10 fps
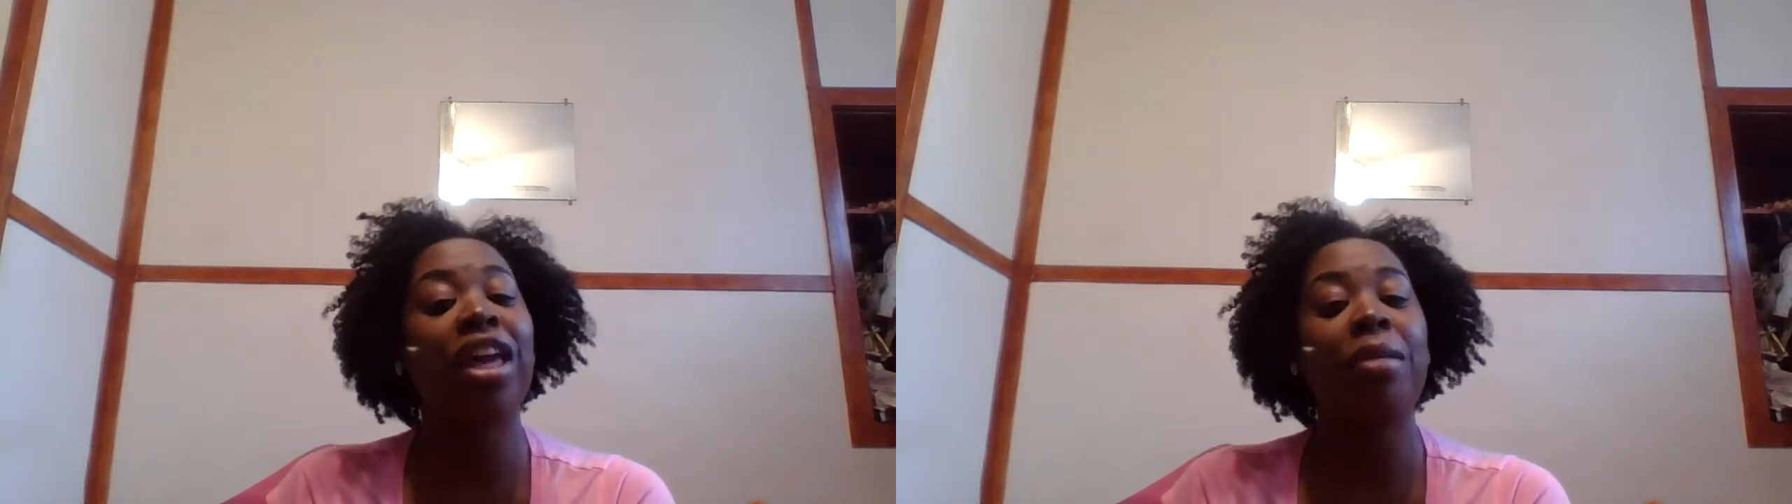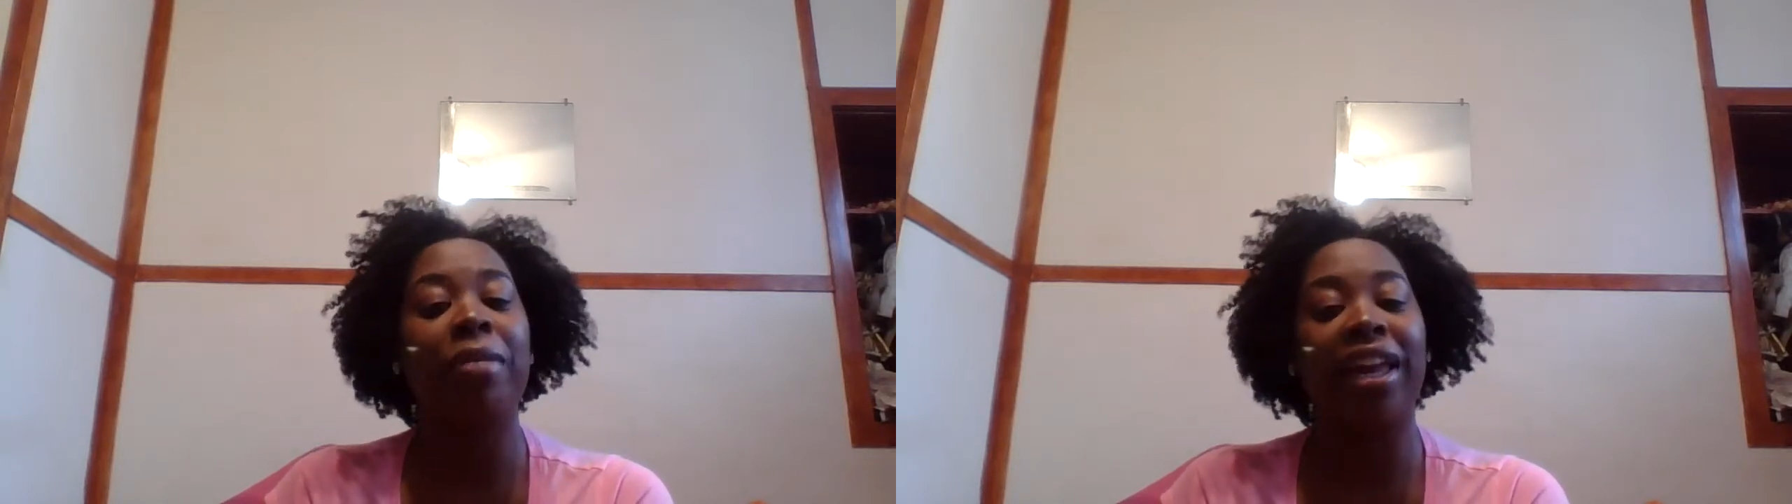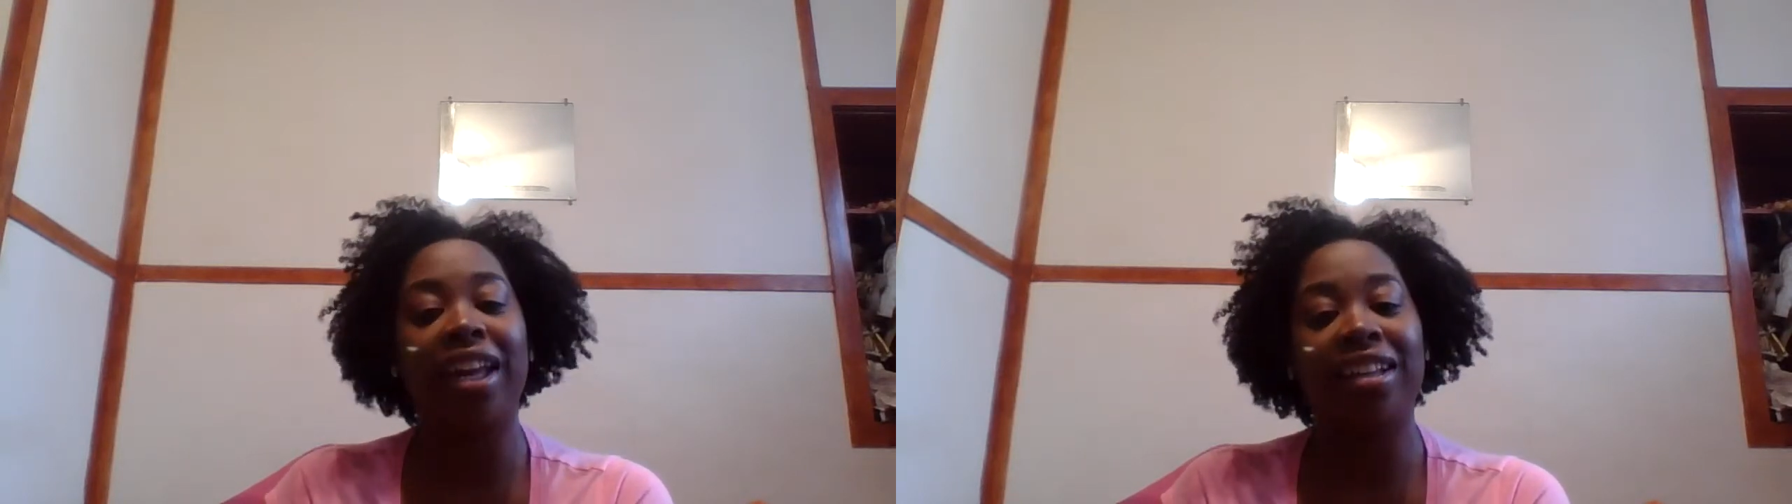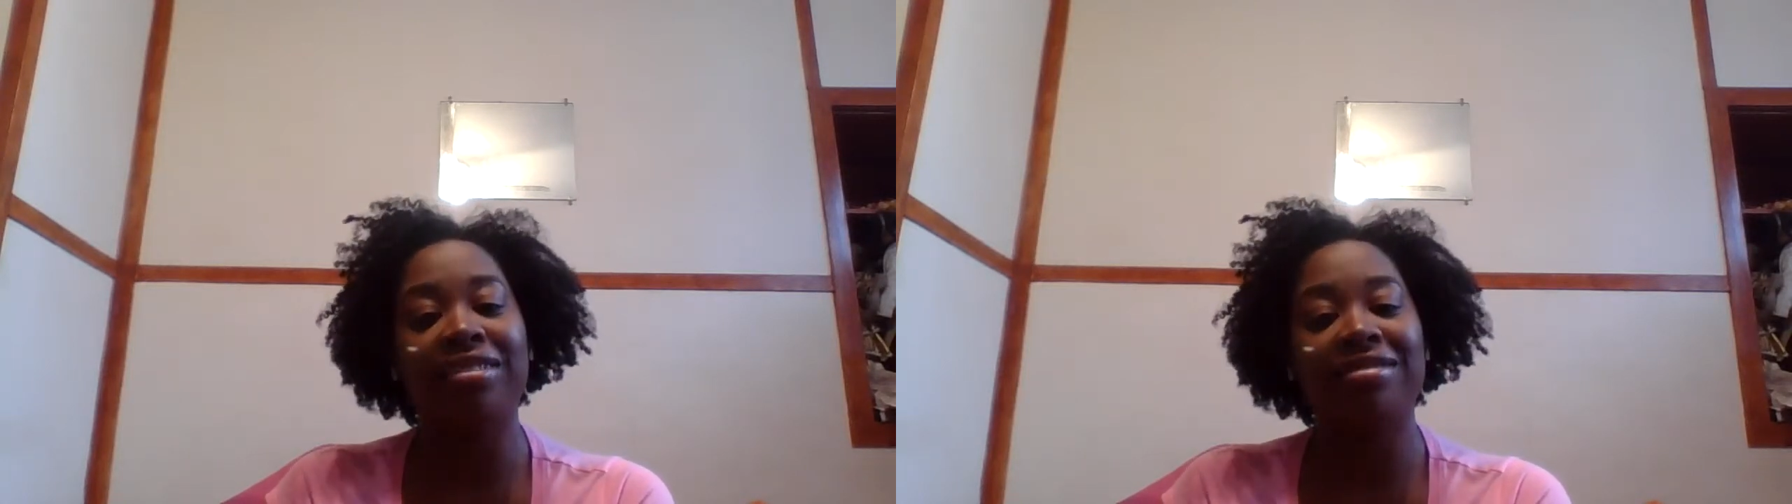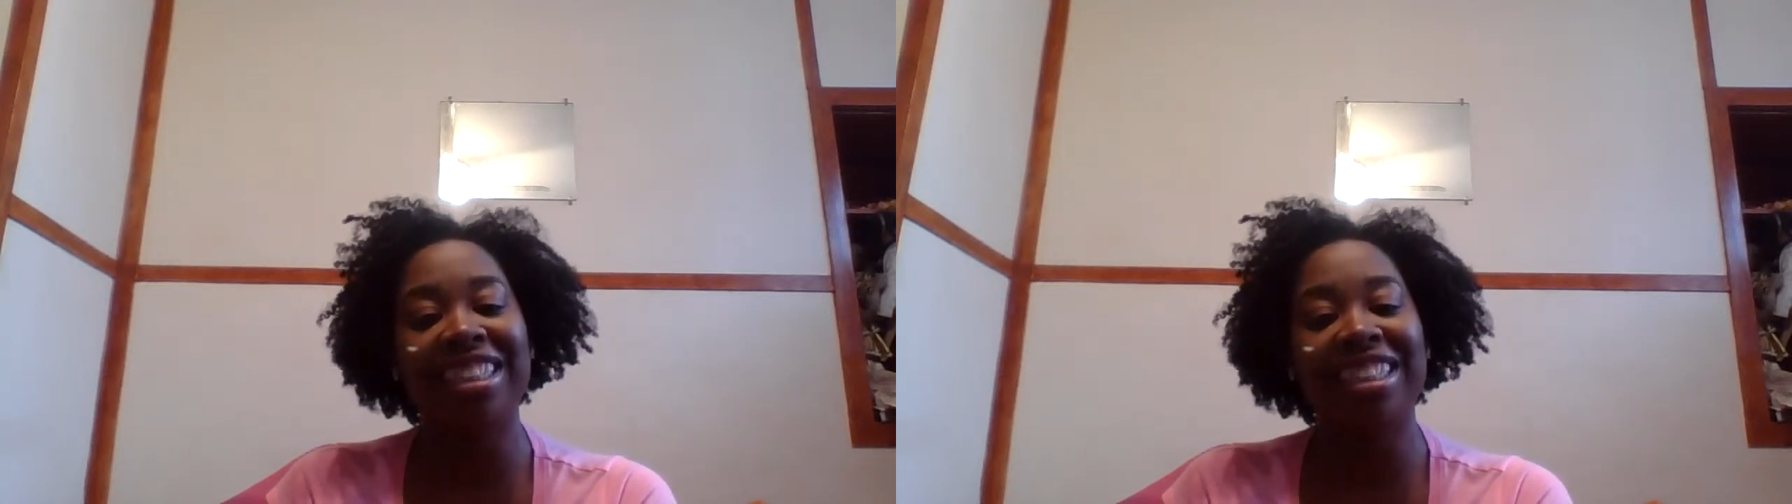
get money.